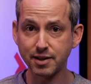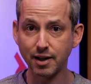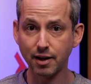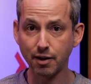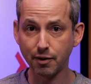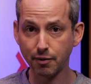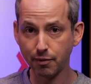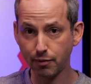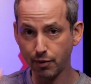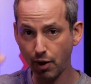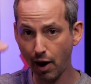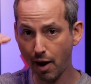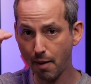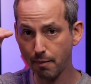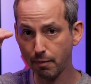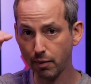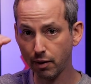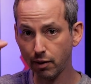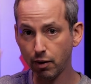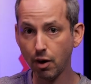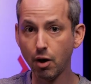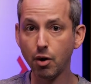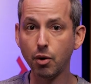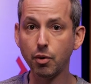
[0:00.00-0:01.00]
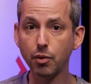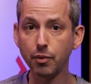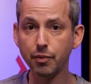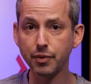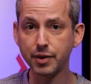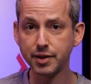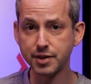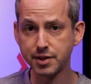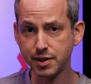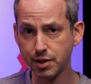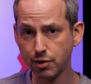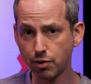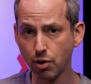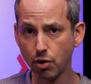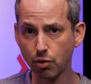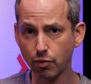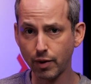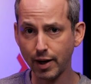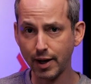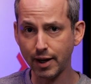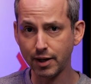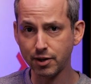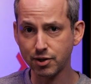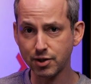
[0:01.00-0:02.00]
that have gone below the 0
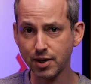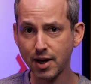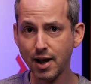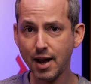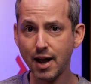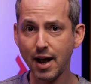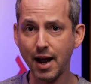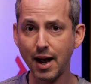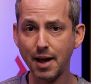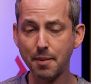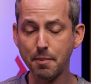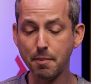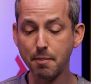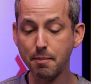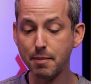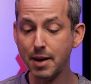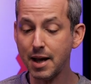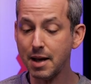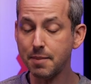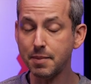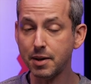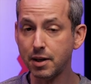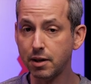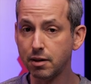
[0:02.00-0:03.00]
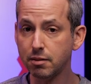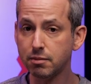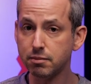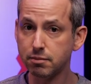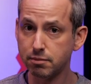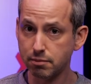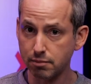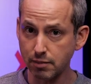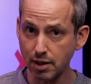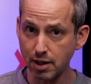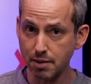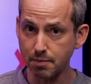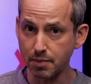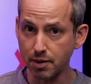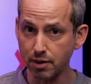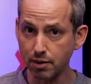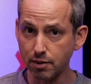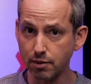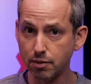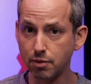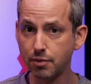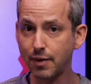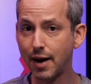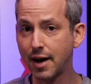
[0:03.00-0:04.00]
range. And maybe
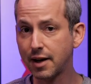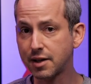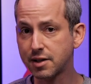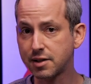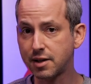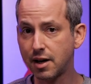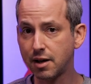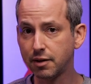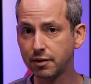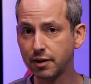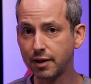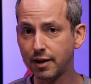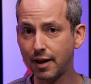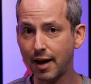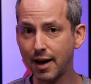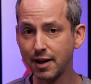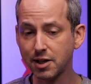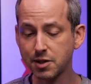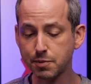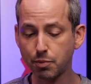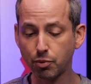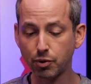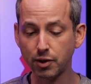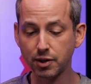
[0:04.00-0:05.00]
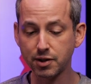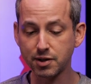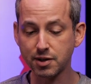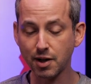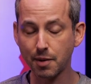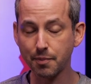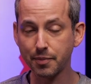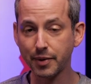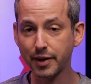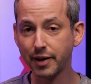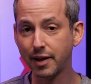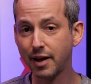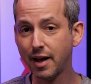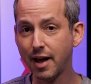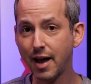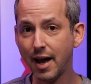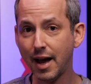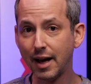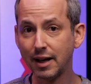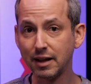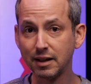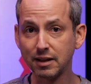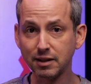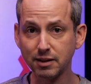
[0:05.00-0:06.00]
you've accidentally exported something
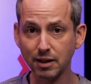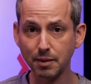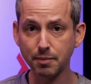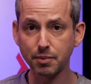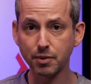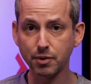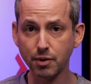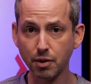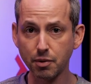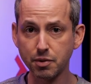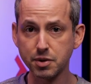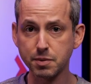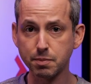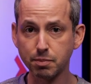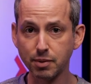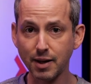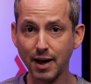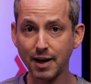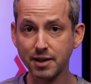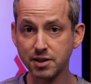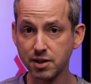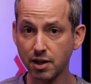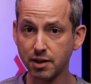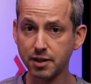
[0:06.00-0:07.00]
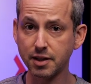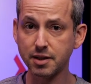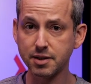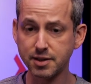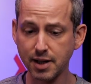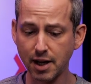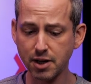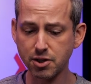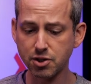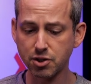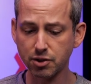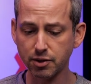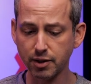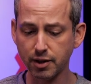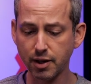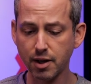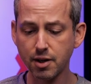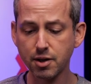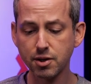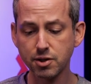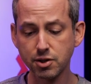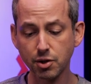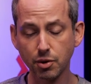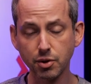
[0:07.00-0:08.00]
and clipped those blacks unintentionally.
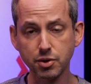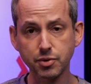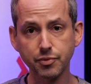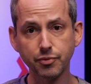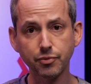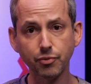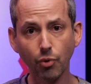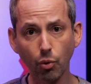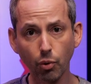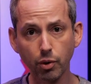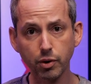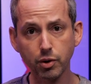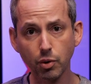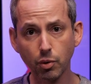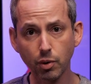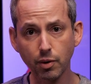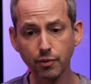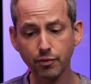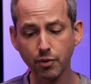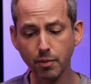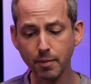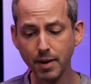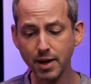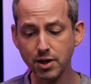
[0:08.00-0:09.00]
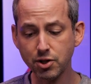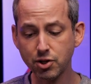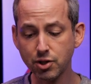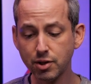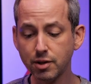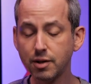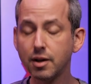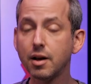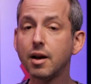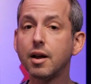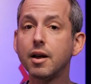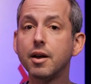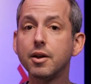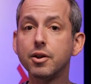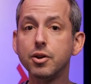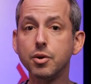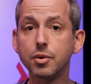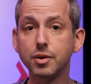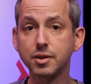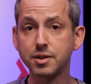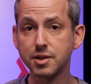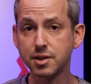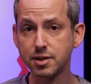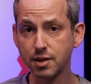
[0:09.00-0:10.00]
So it's for your information.
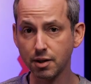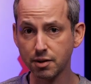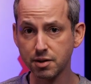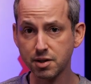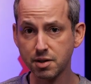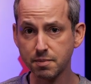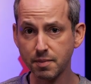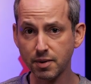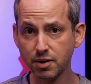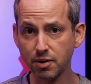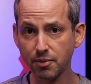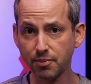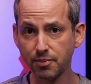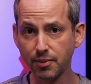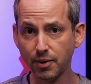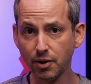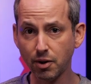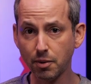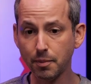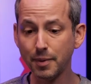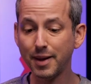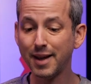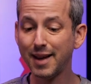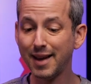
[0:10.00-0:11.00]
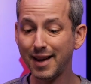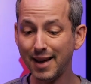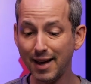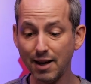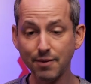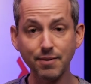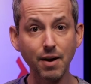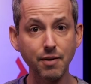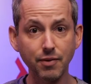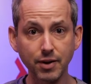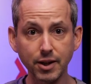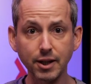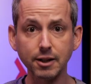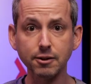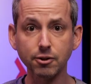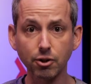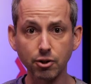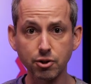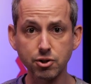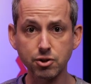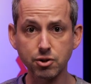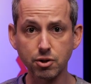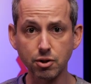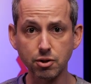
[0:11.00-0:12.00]
You could still submit the film if everything
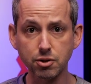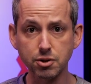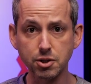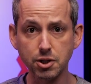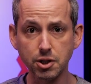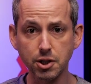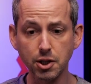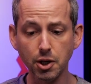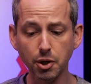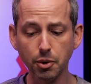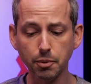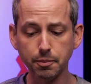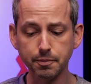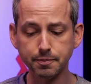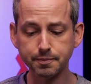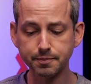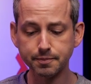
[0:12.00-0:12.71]
looks good to you.